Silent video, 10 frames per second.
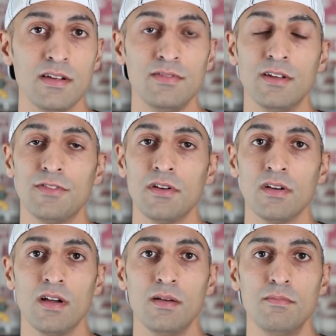even if
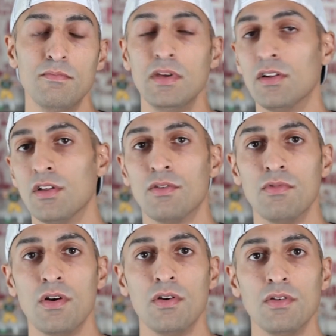they're a middle of the
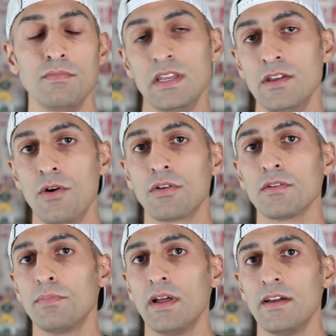road
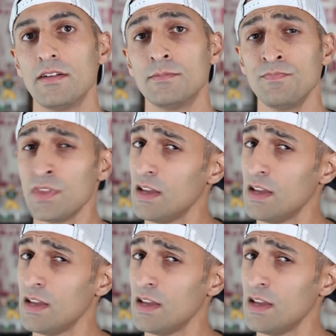mediocre player,